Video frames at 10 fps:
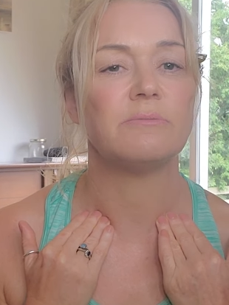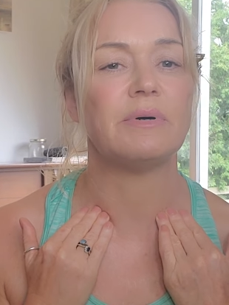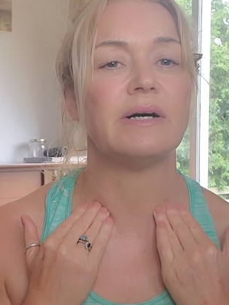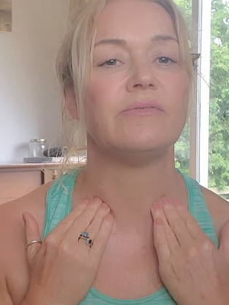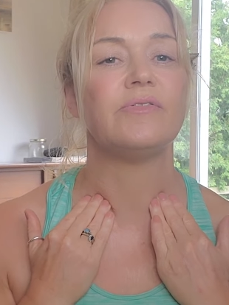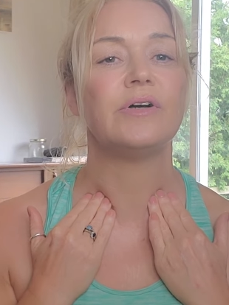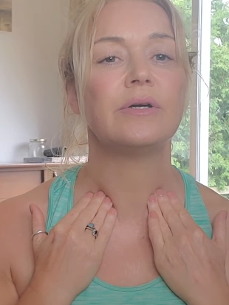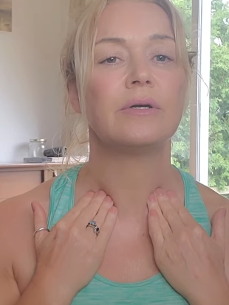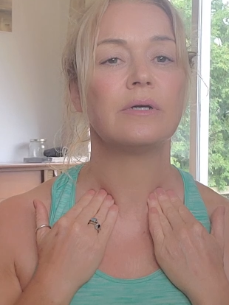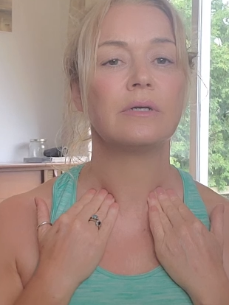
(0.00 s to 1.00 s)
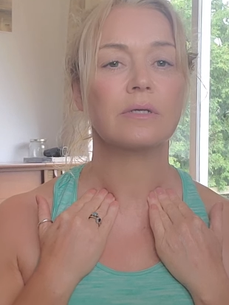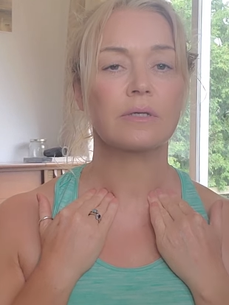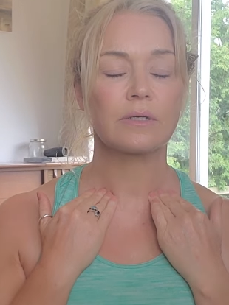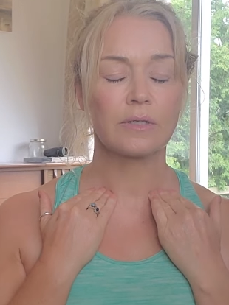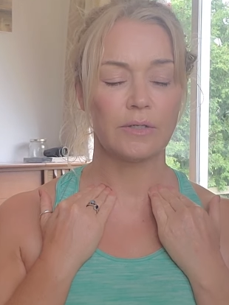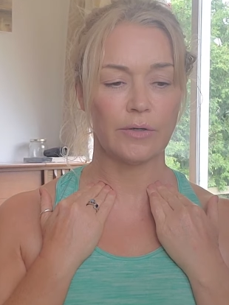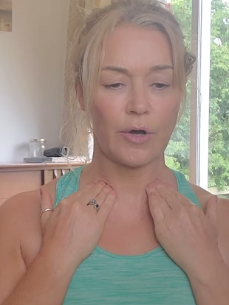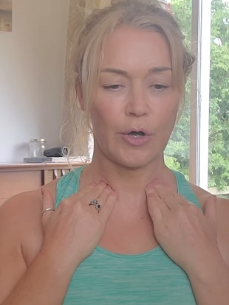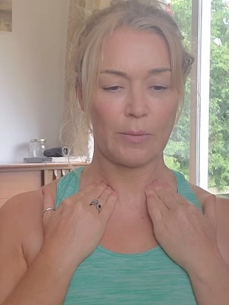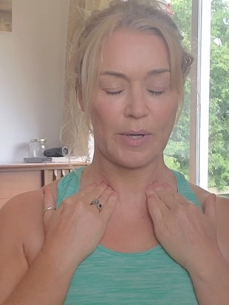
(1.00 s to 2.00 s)
above your
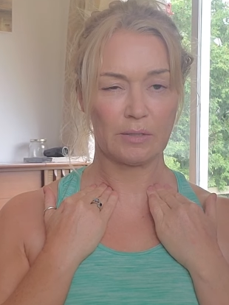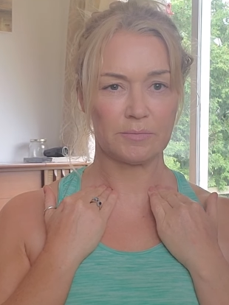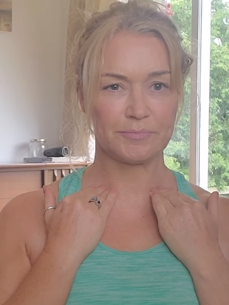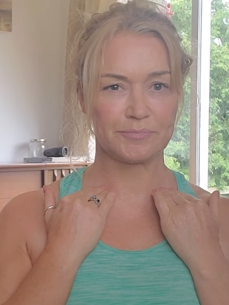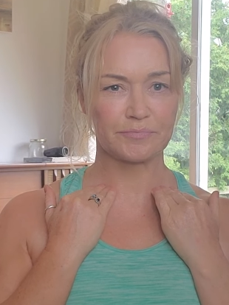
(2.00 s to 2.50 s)
collarbone.